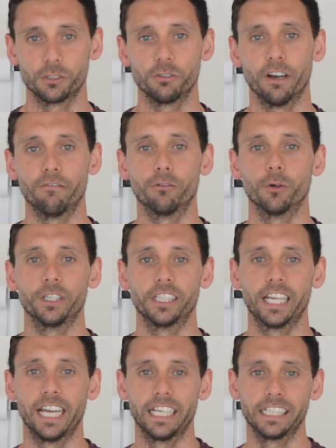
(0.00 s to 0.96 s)
to avoid
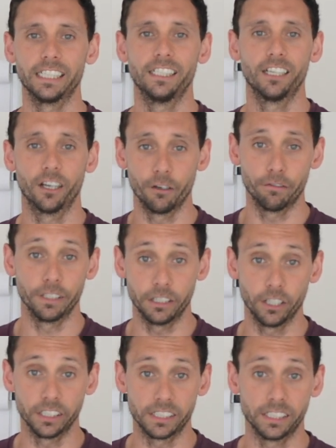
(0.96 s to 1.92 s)
getting
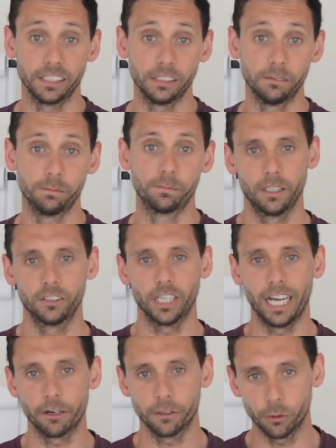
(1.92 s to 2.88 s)
COVID-19. So
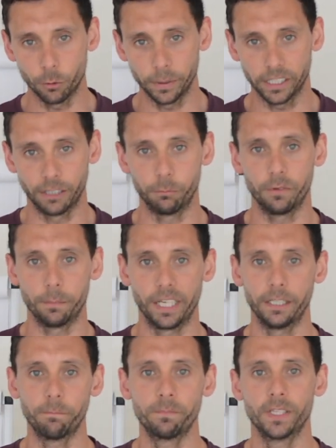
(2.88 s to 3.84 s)
how did it all begin with
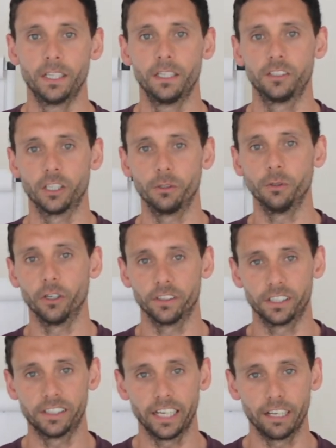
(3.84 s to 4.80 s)
me? So on
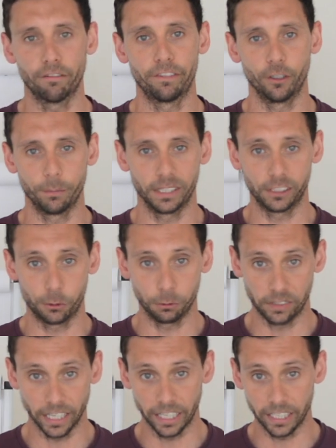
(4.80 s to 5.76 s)
the day of filming
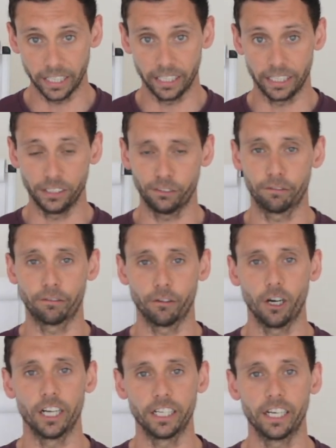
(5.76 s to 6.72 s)
today, it is
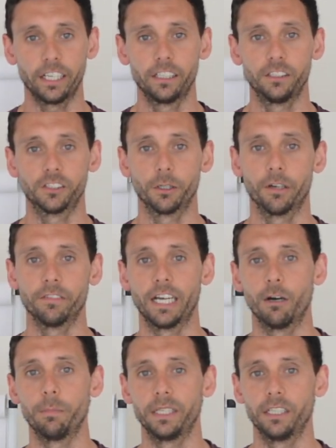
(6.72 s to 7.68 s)
Friday, so I've
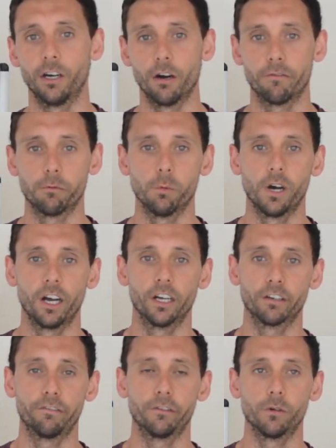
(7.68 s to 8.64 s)
now been off
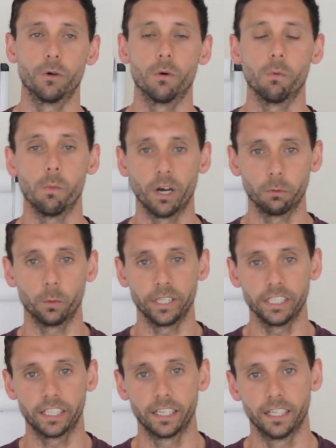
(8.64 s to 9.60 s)
work for 1
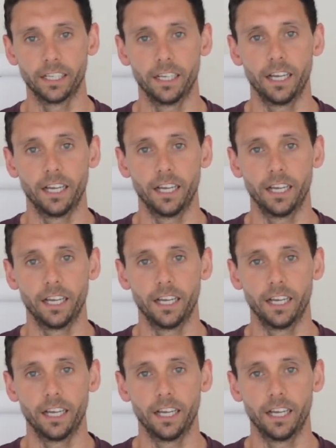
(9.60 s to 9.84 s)
week.